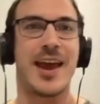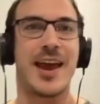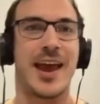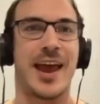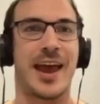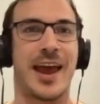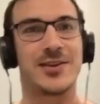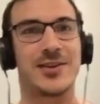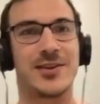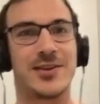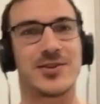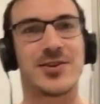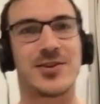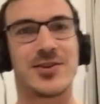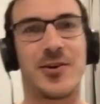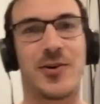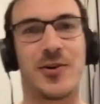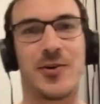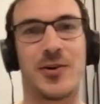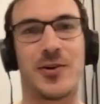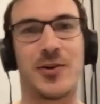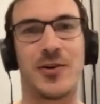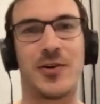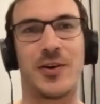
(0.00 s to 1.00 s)
And
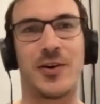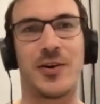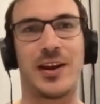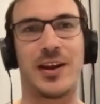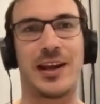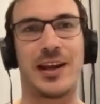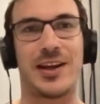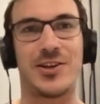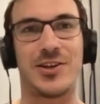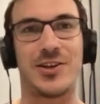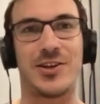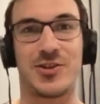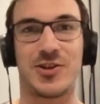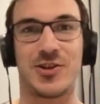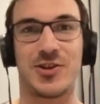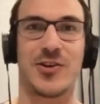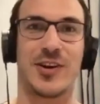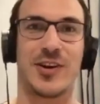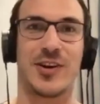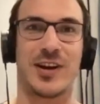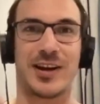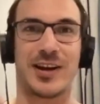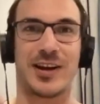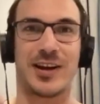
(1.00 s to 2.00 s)
so
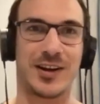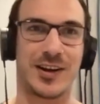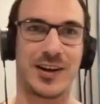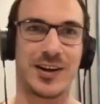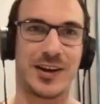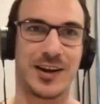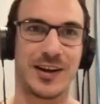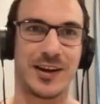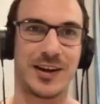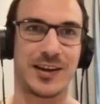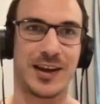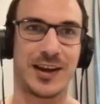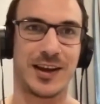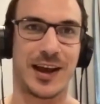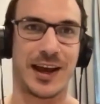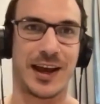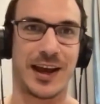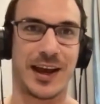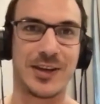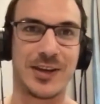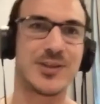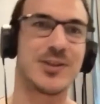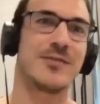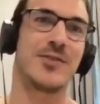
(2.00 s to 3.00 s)
during
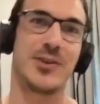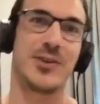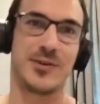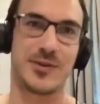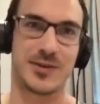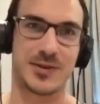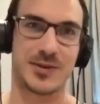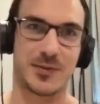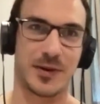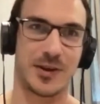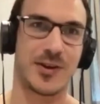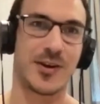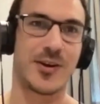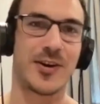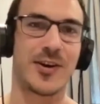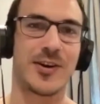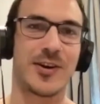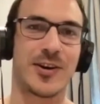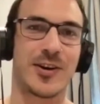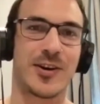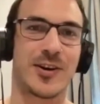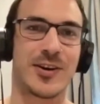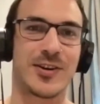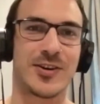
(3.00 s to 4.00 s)
interviews with
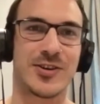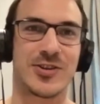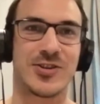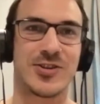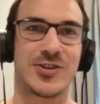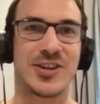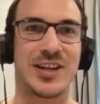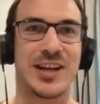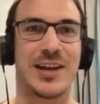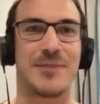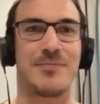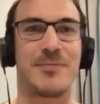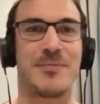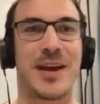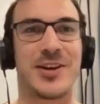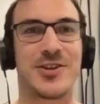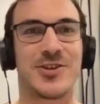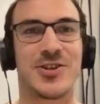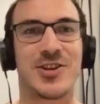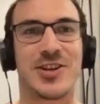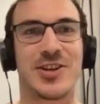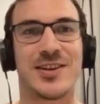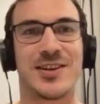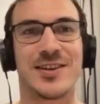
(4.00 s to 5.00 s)
her, she had
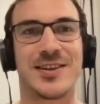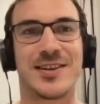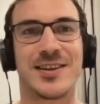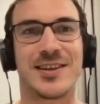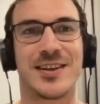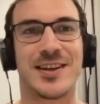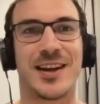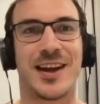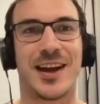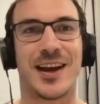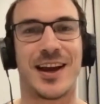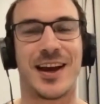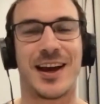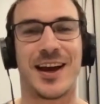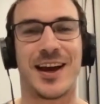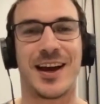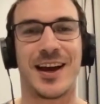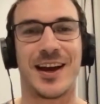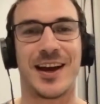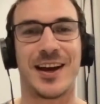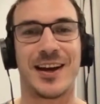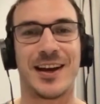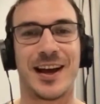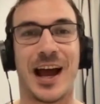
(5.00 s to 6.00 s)
mentioned
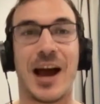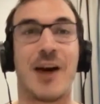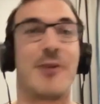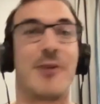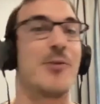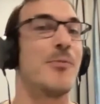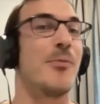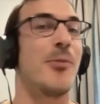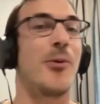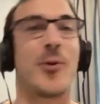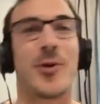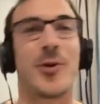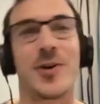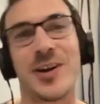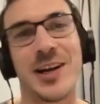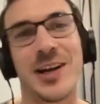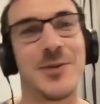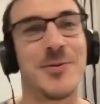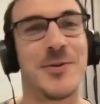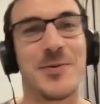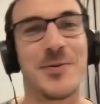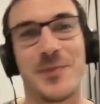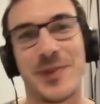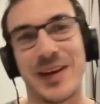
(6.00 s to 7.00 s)
how important
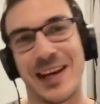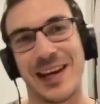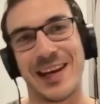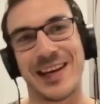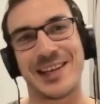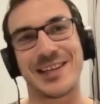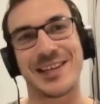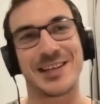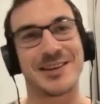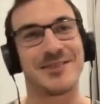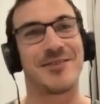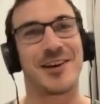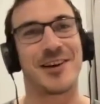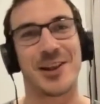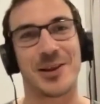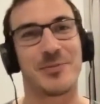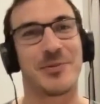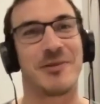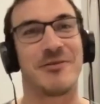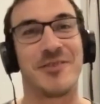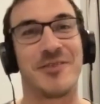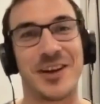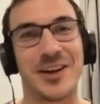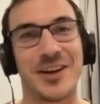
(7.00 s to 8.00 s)
it would be to
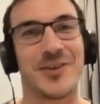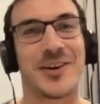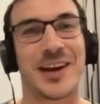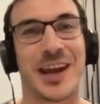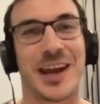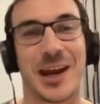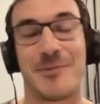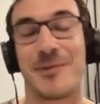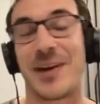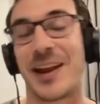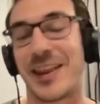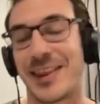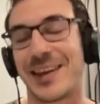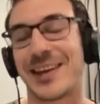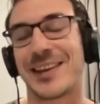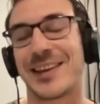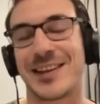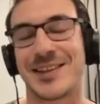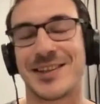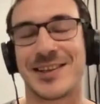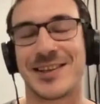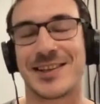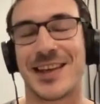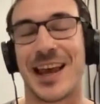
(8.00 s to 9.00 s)
develop a video game. And I think
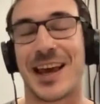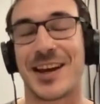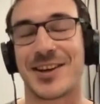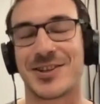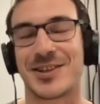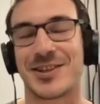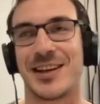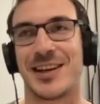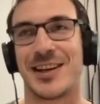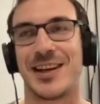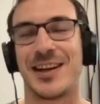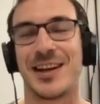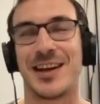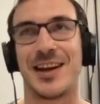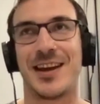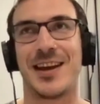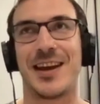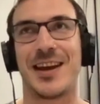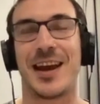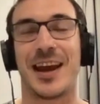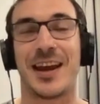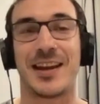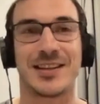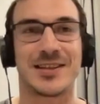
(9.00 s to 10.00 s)
this is actually
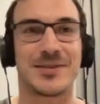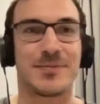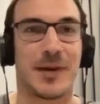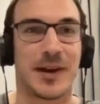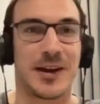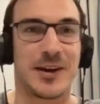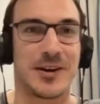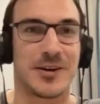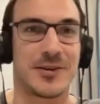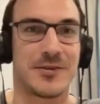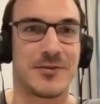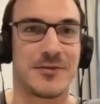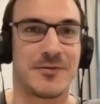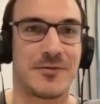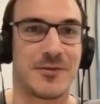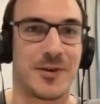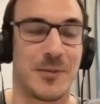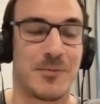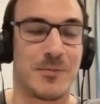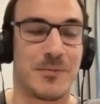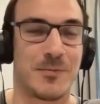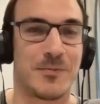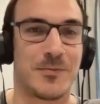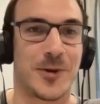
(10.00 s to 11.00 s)
inspired
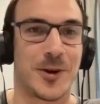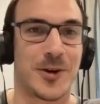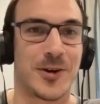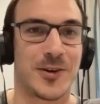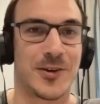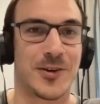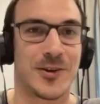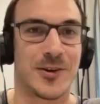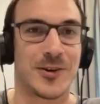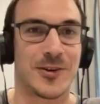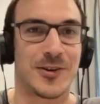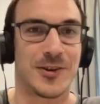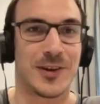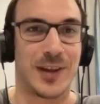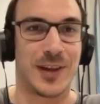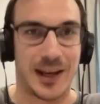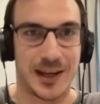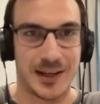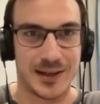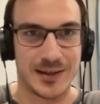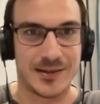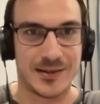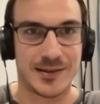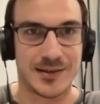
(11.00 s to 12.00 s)
from her
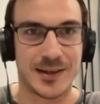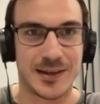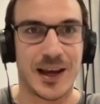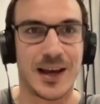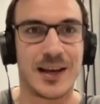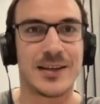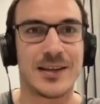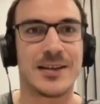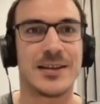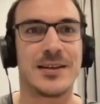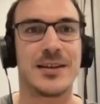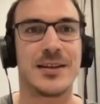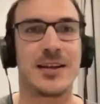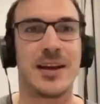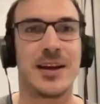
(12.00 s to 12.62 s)
late son,